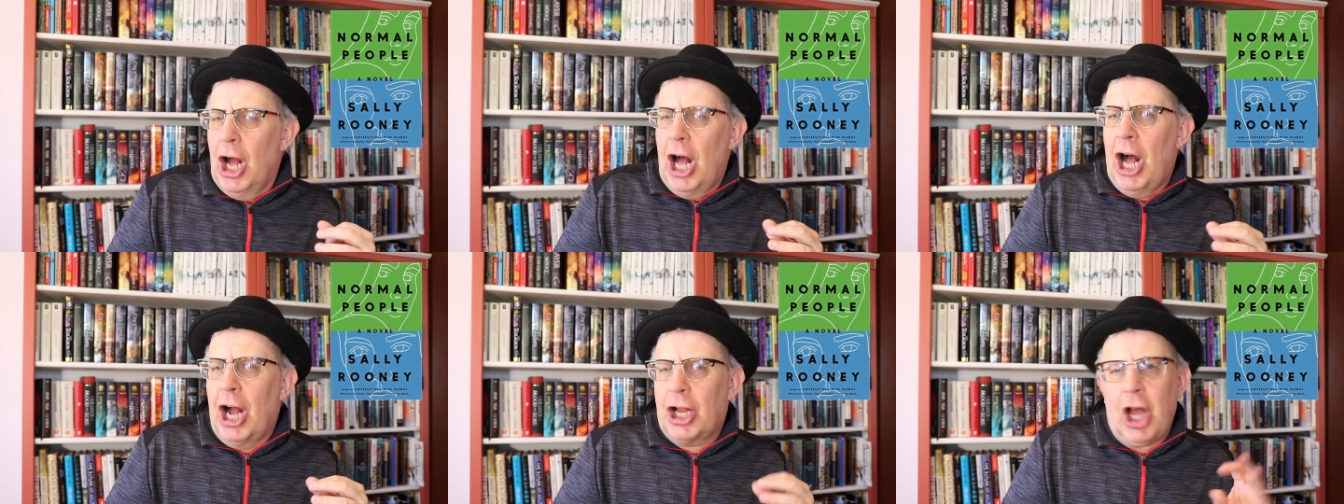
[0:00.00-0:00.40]

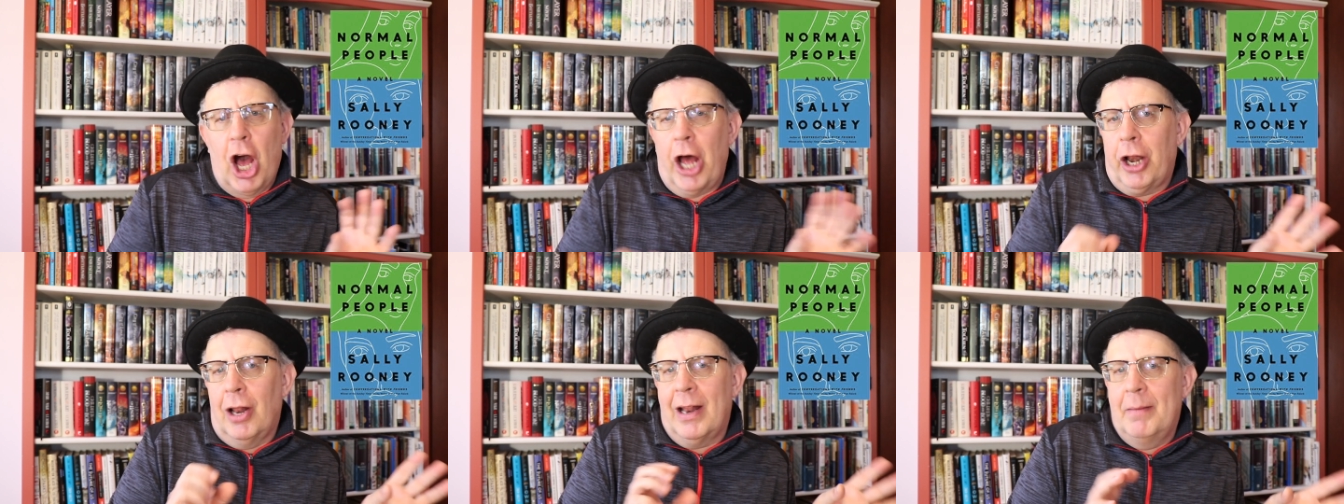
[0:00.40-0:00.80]
Uh,
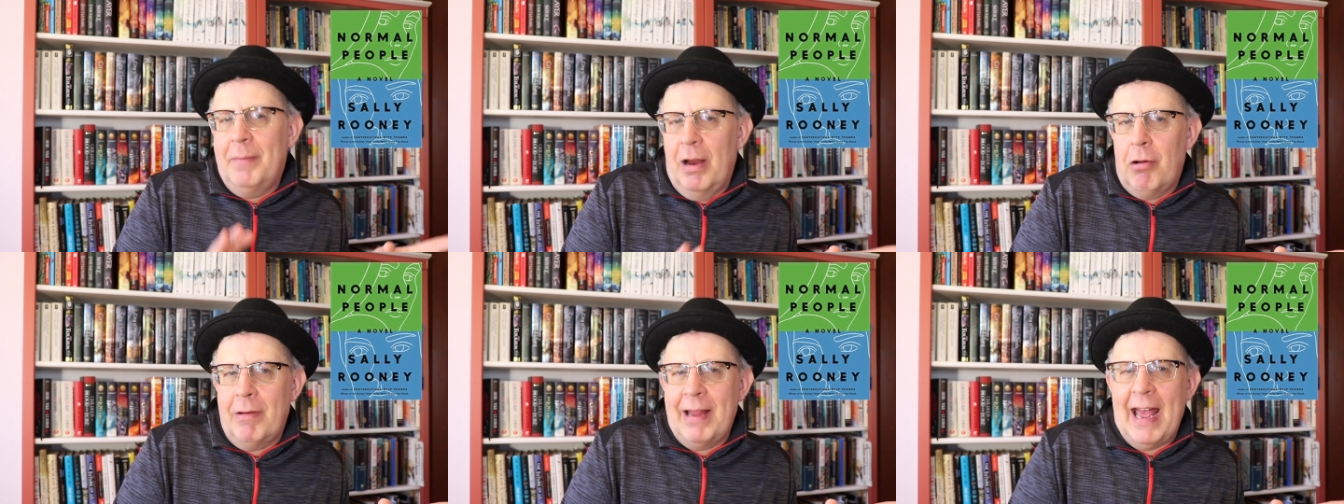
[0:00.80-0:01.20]
Carl and
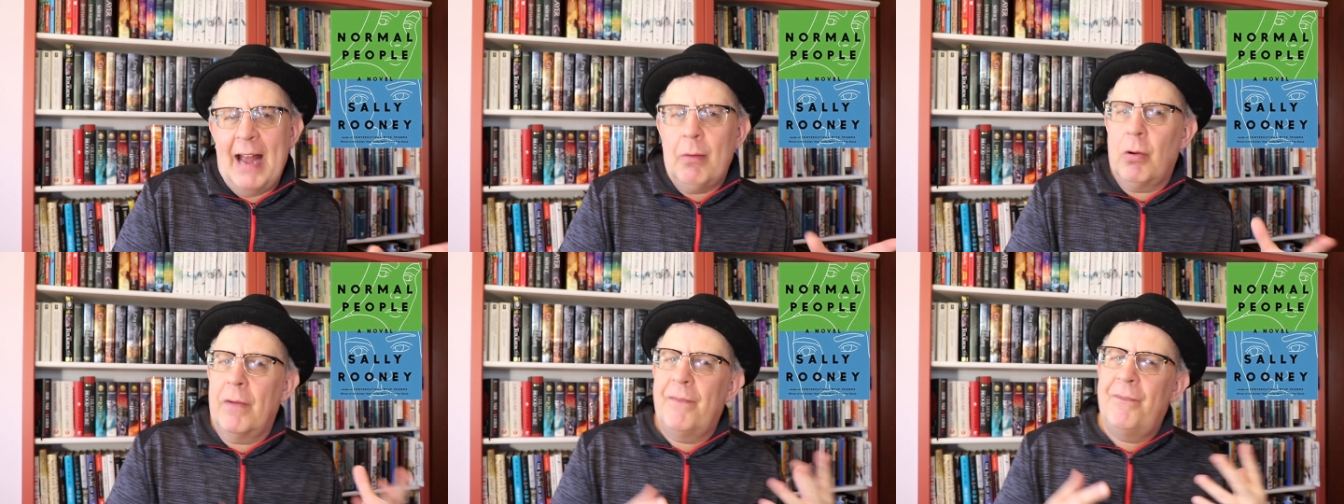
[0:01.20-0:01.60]

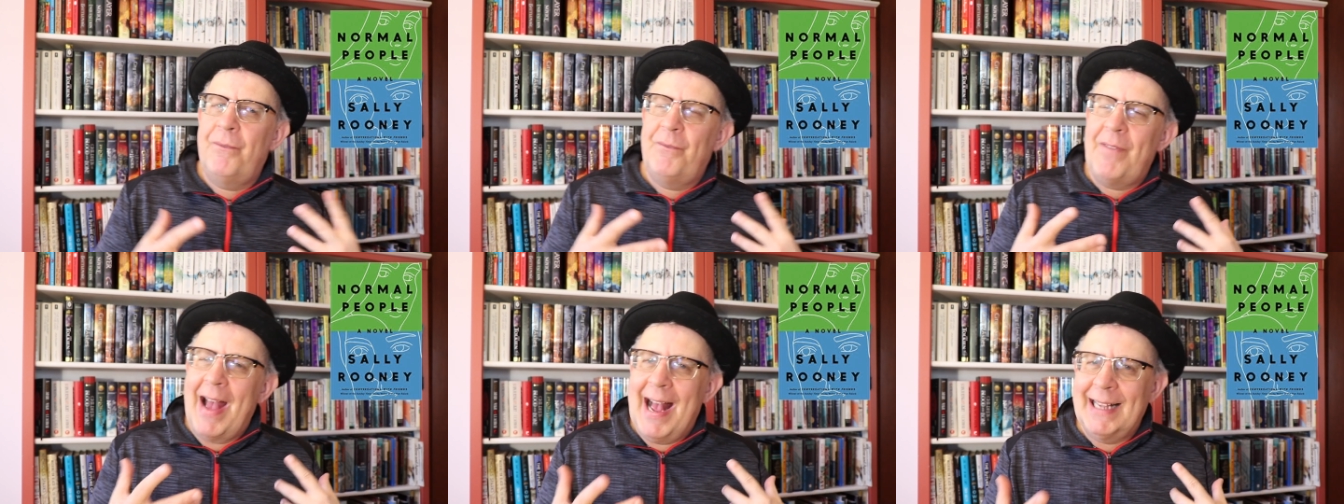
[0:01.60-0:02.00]
Marianne were
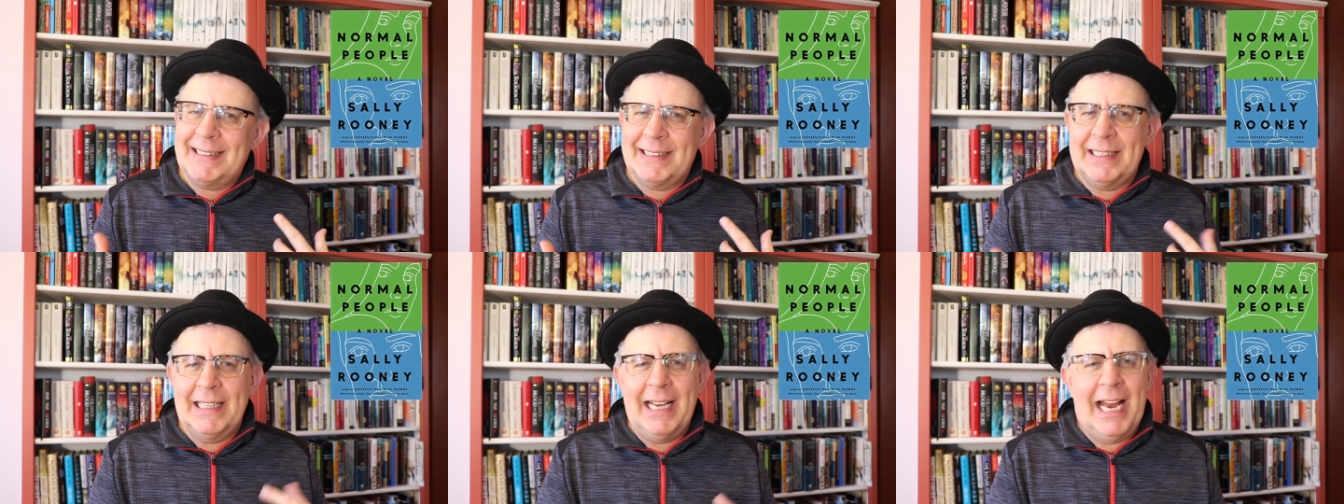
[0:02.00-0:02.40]

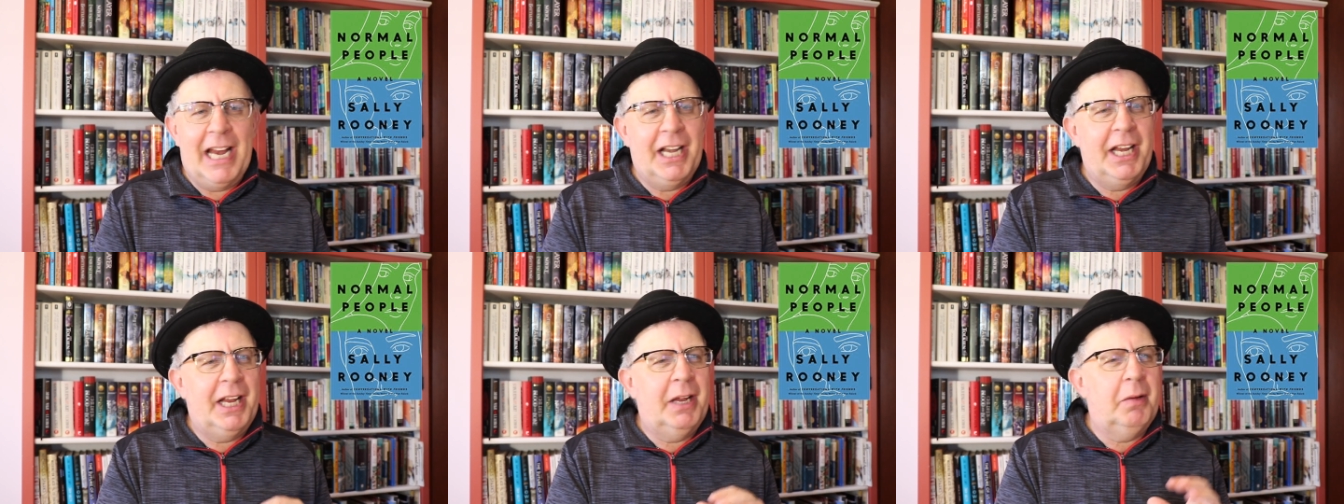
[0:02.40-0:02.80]

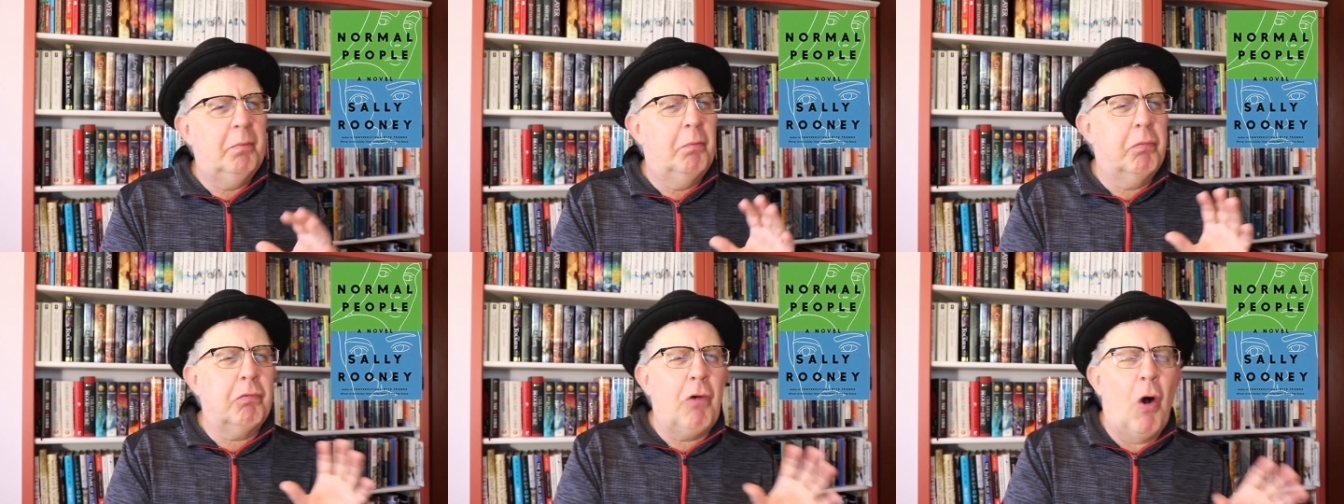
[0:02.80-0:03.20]

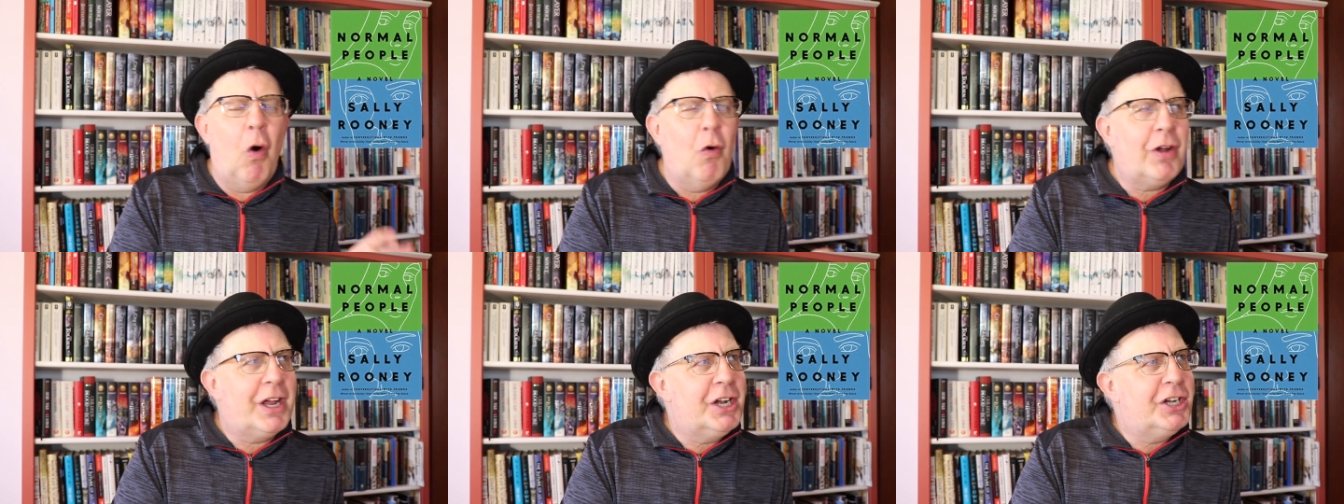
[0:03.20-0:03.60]
fascinating,
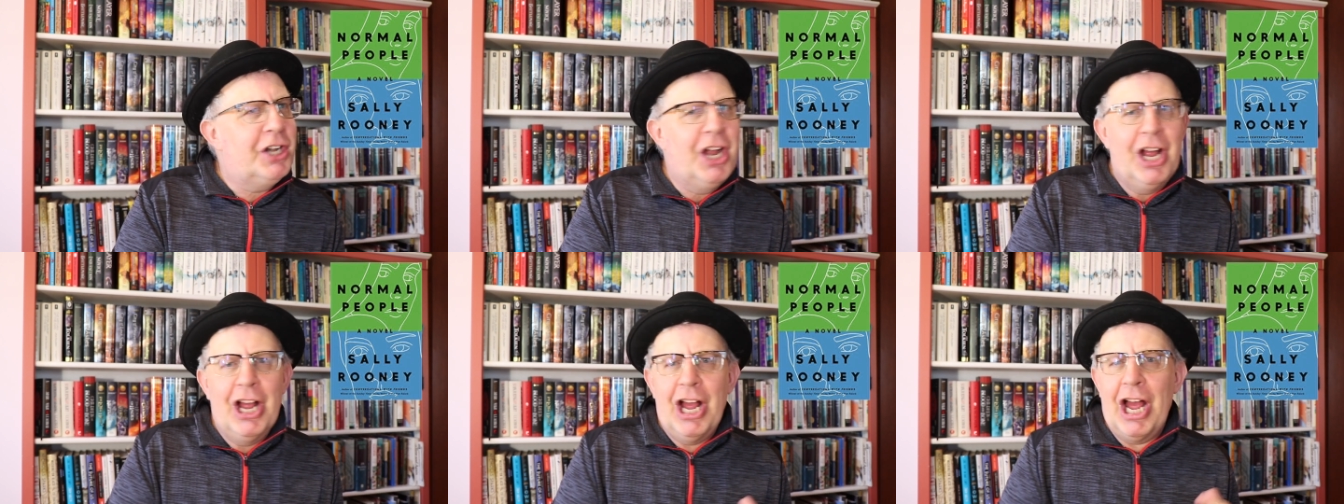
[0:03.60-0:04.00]

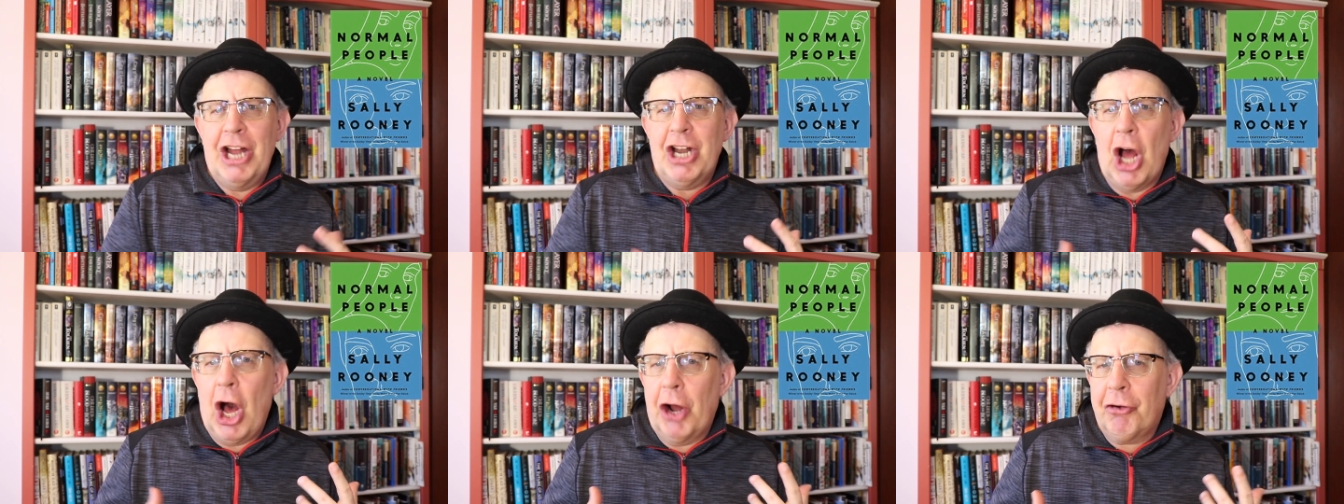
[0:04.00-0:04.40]
broken,
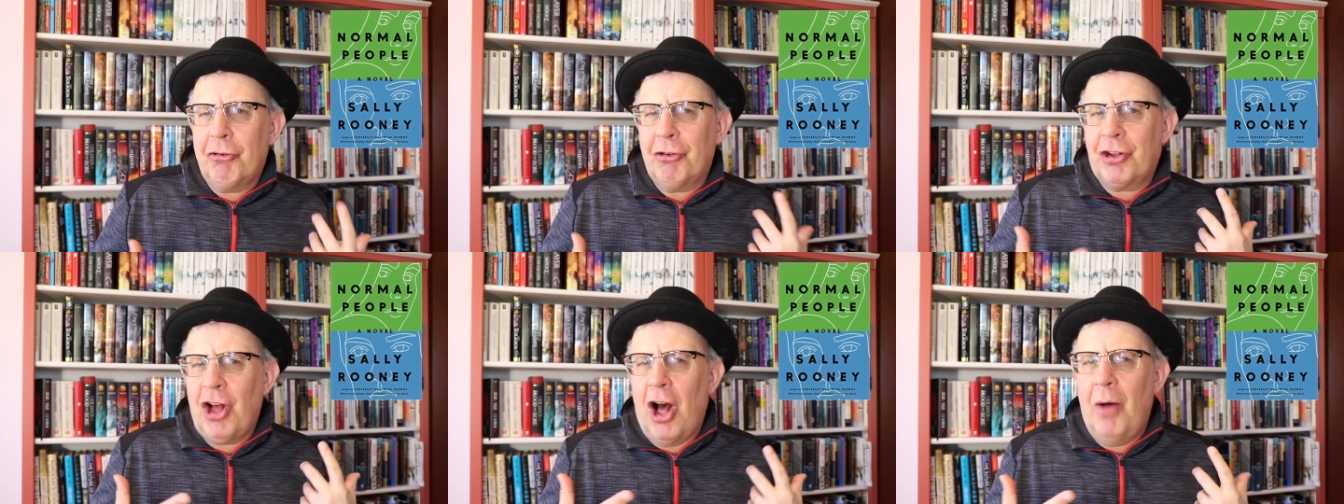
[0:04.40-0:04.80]
and
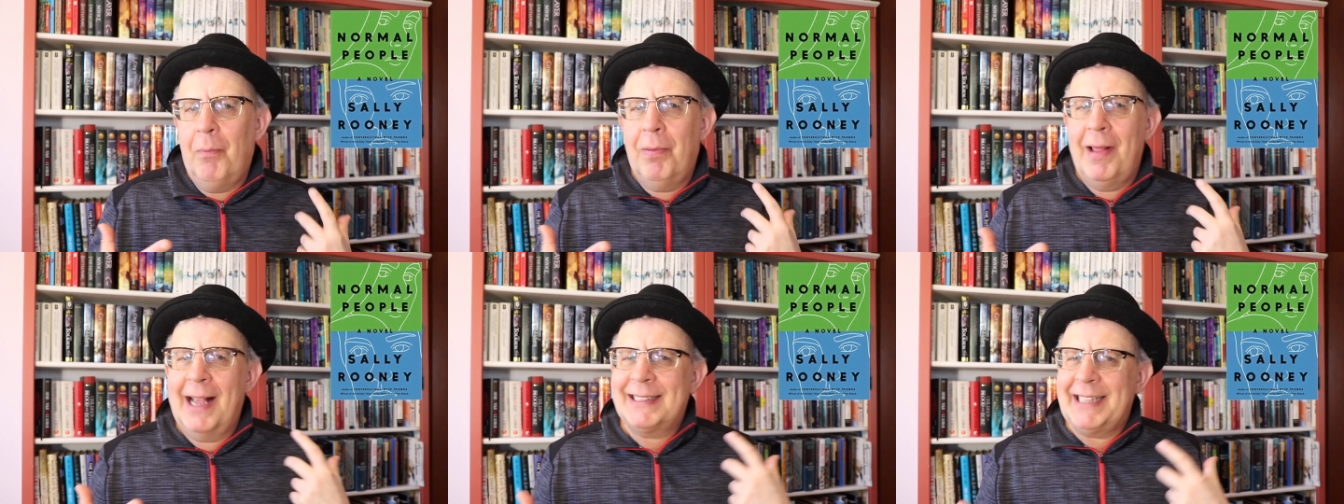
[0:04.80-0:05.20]
utter
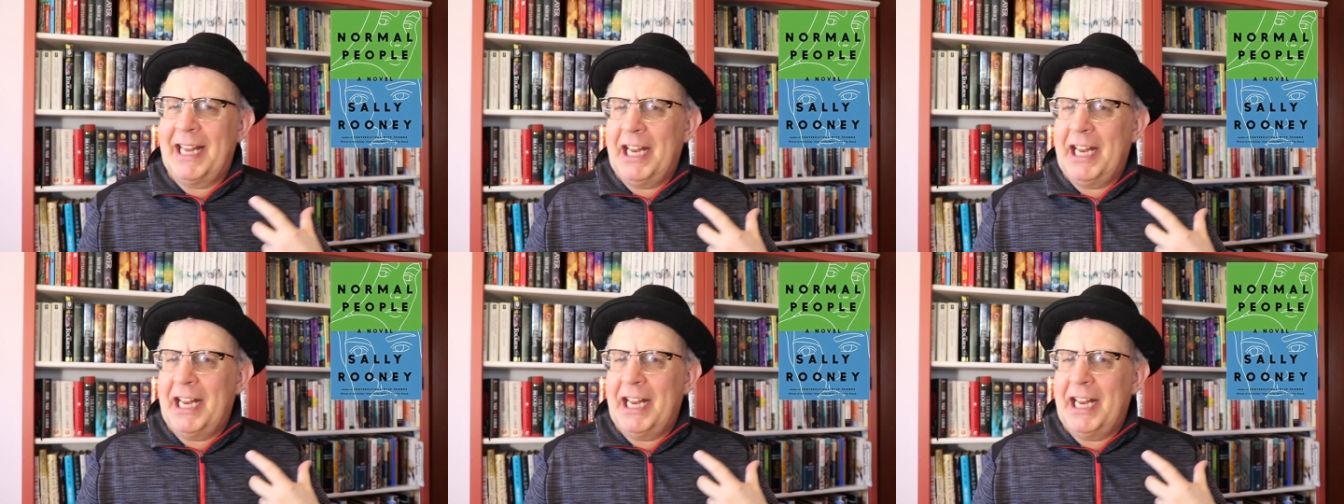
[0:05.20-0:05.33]
complex